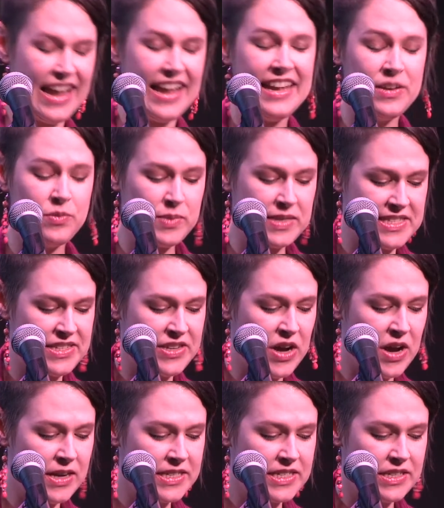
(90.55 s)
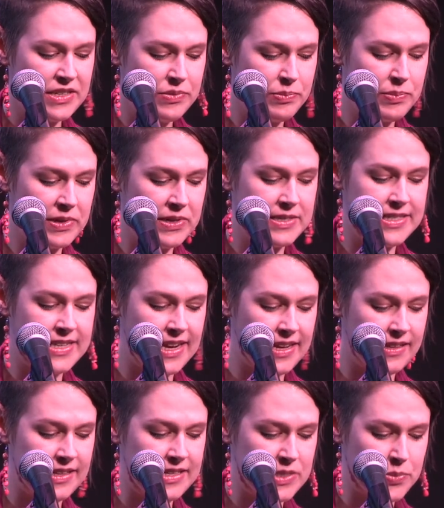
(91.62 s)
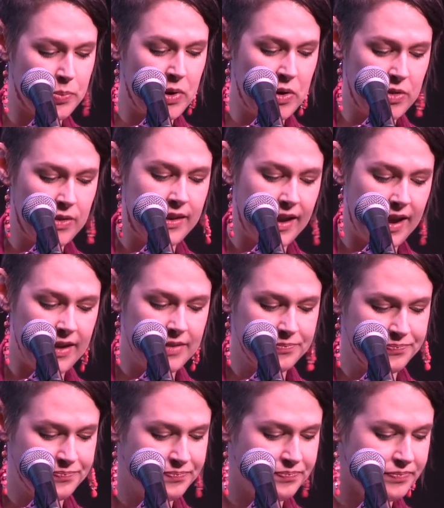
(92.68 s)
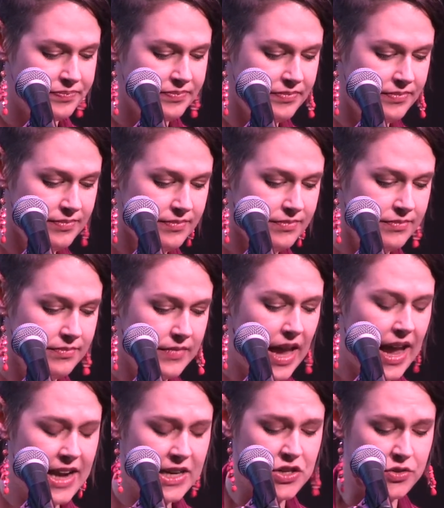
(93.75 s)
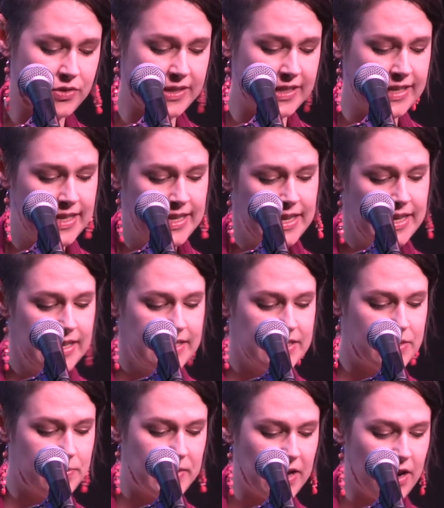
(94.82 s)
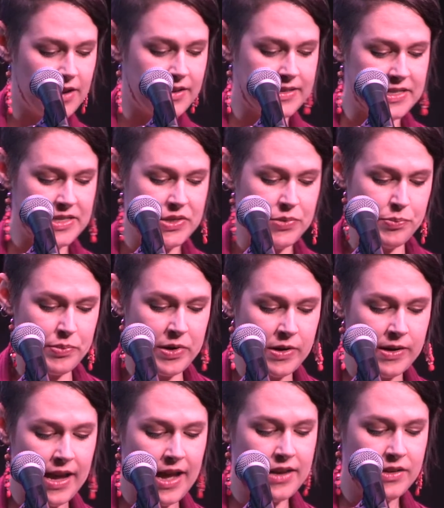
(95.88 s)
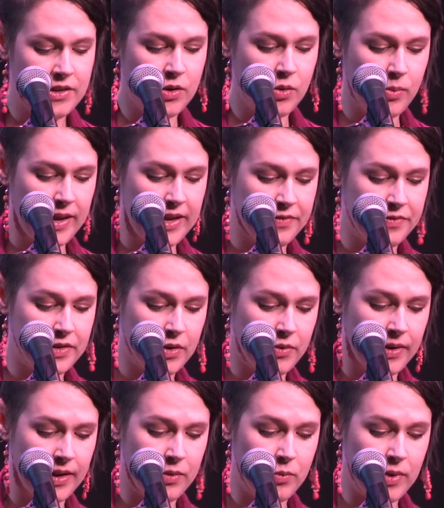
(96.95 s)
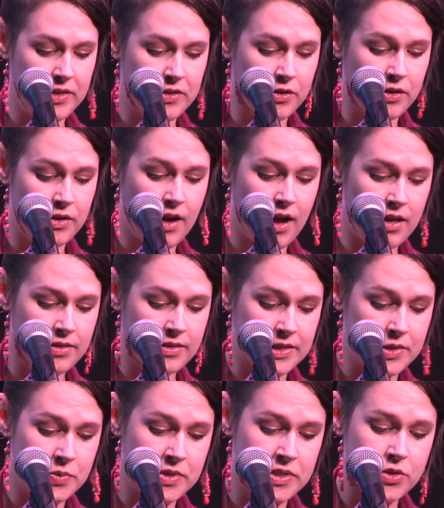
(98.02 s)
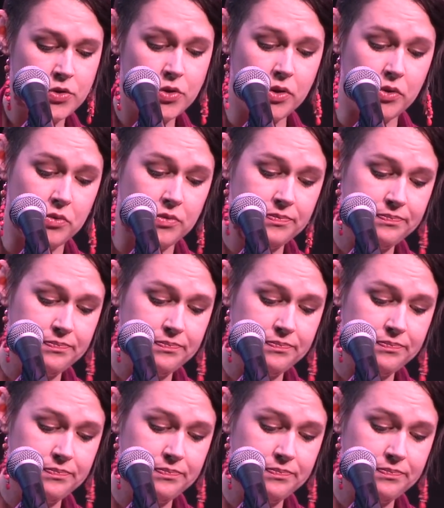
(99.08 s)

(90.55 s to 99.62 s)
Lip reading: It was not Bird Daly's birthday. Actually, to be honest, Bird had no way of knowing whether or not this was true.